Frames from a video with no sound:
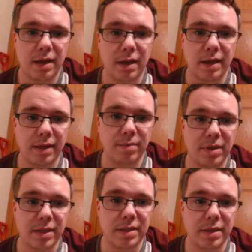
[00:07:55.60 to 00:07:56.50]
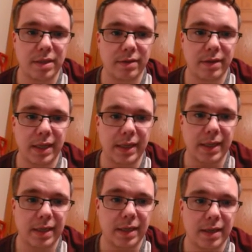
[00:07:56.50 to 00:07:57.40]
and 8 plus
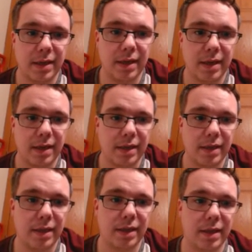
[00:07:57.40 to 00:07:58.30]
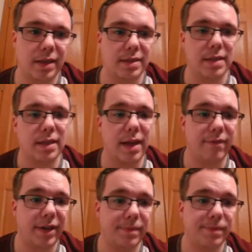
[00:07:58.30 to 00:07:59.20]
3 is
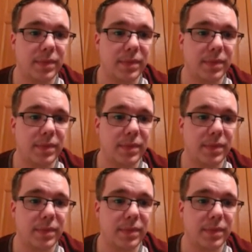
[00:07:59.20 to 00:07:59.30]
11.